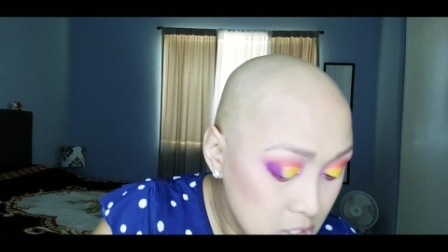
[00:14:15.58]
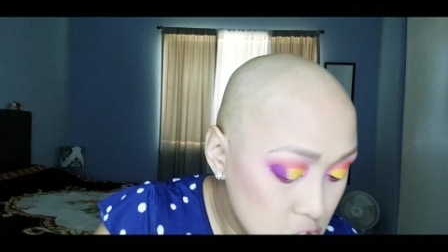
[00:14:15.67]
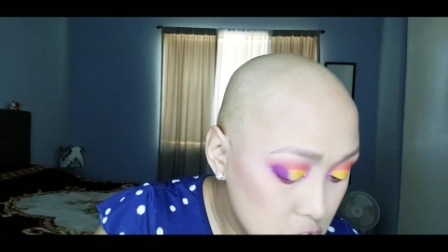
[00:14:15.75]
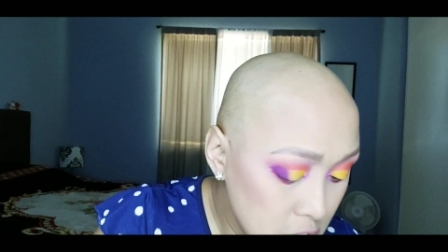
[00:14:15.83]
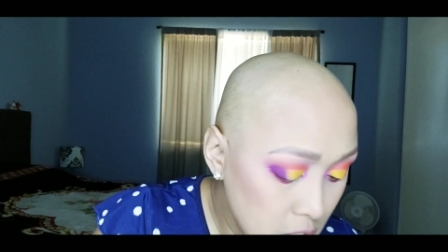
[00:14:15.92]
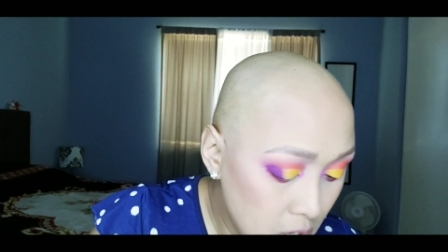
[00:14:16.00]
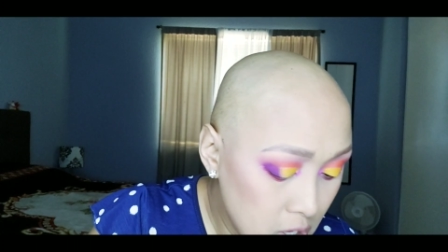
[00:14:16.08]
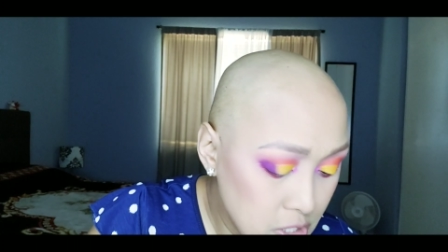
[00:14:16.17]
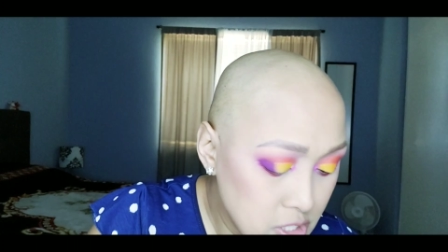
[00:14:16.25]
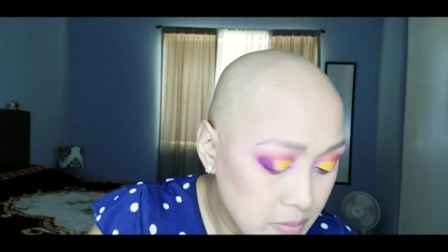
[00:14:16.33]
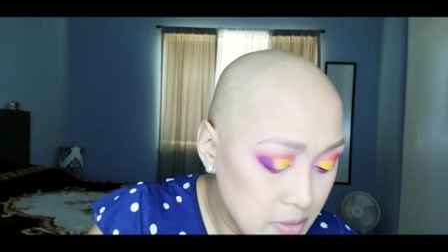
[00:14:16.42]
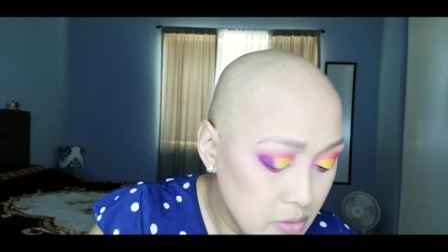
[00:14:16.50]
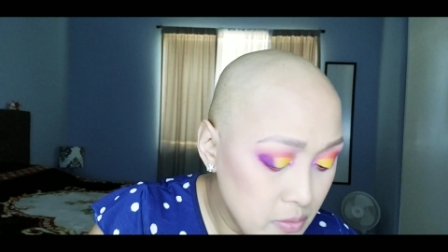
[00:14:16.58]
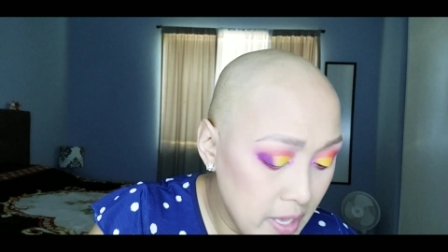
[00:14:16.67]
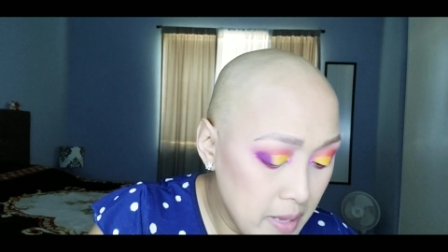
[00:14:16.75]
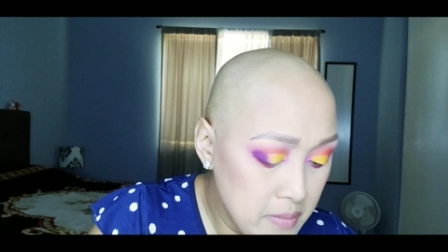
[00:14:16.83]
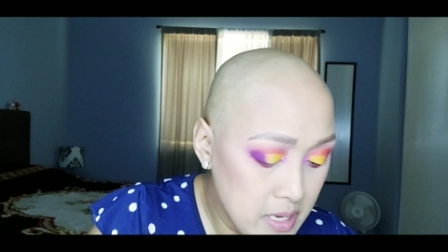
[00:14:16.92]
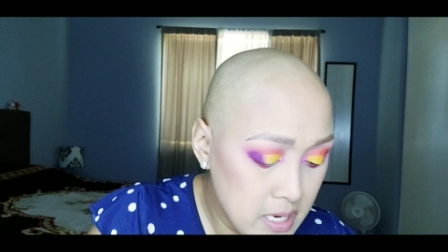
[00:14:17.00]

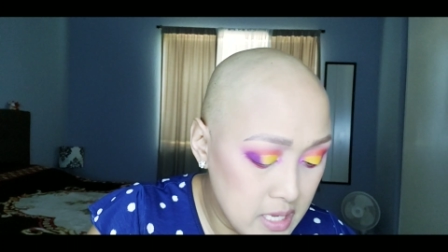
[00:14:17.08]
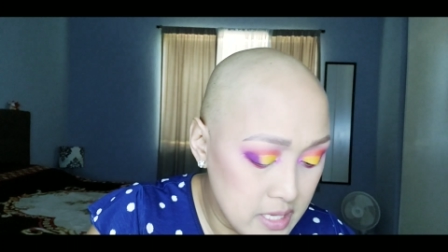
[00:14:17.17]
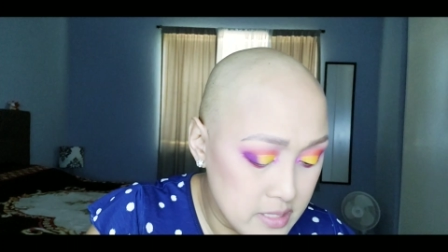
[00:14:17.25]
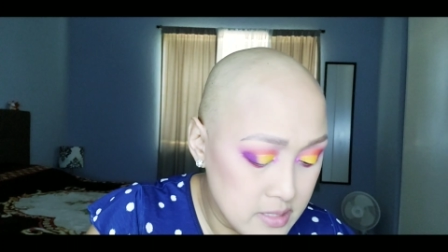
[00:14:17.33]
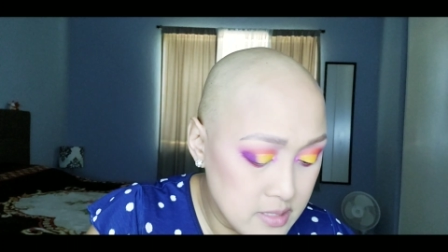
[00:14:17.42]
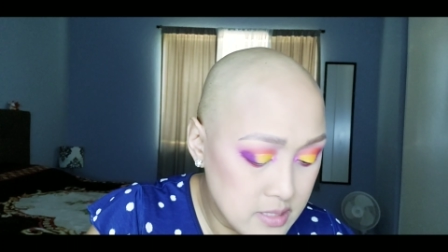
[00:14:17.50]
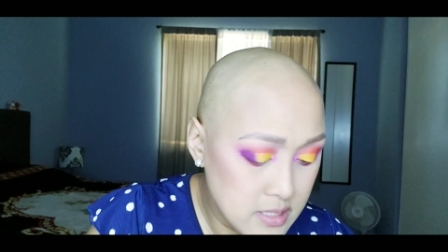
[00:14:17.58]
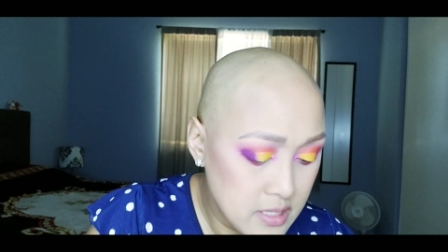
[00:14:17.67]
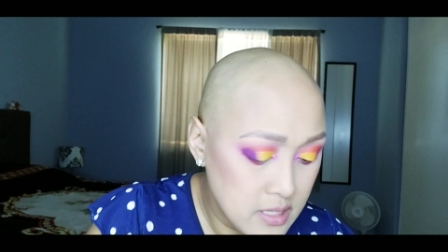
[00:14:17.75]
GRWM it is.